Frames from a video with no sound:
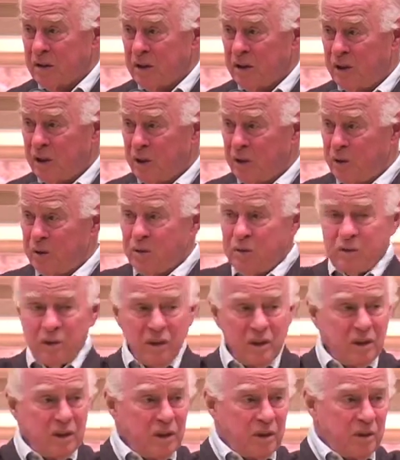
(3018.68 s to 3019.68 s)
You
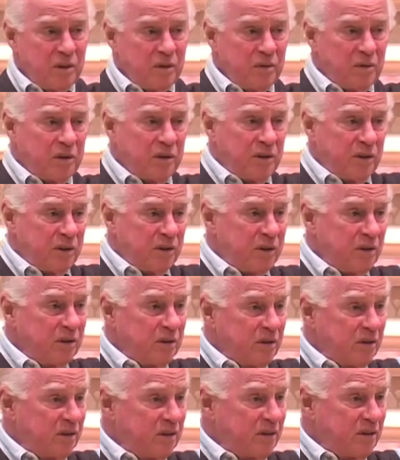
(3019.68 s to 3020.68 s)
with
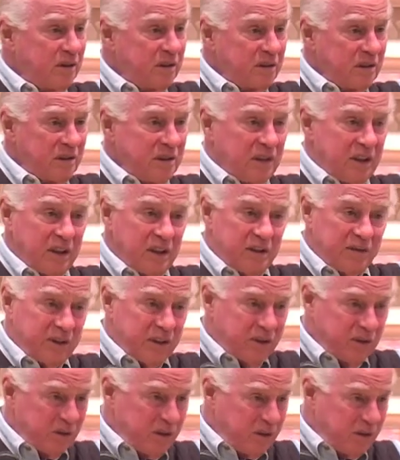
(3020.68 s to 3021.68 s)
your
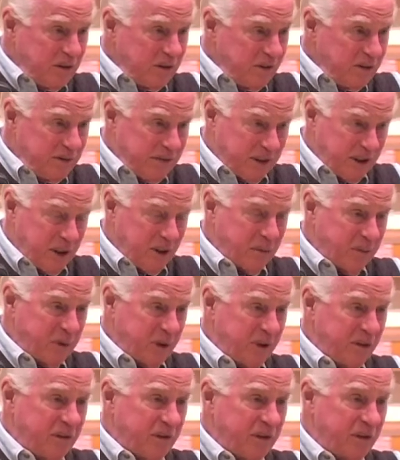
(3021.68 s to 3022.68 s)
individual
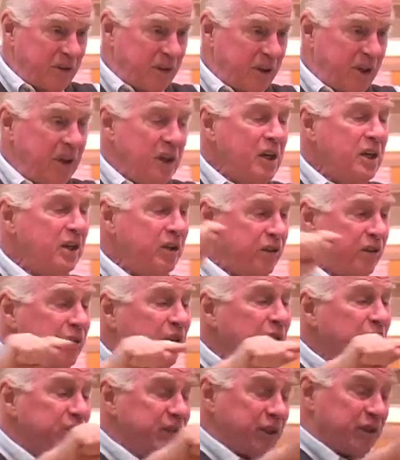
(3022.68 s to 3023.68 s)
fingerprints and so on. You're
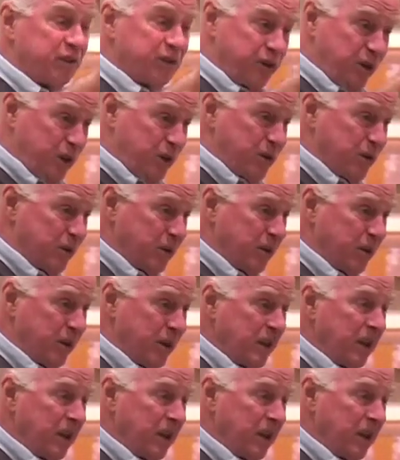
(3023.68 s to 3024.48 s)
still just you.